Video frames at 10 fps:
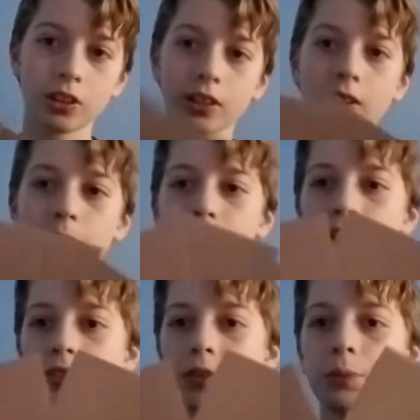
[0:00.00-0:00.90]
I got
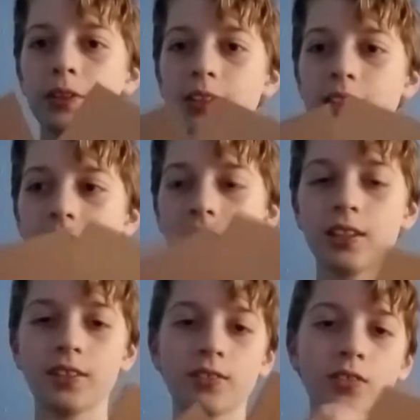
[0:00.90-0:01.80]
my 3 pieces
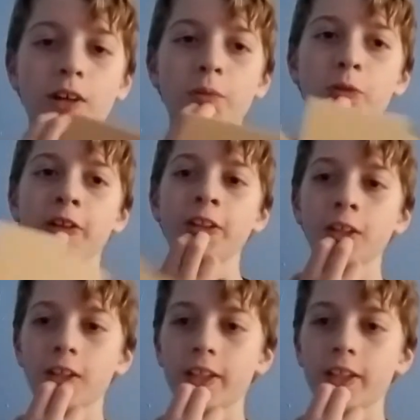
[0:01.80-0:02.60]
of cardboard.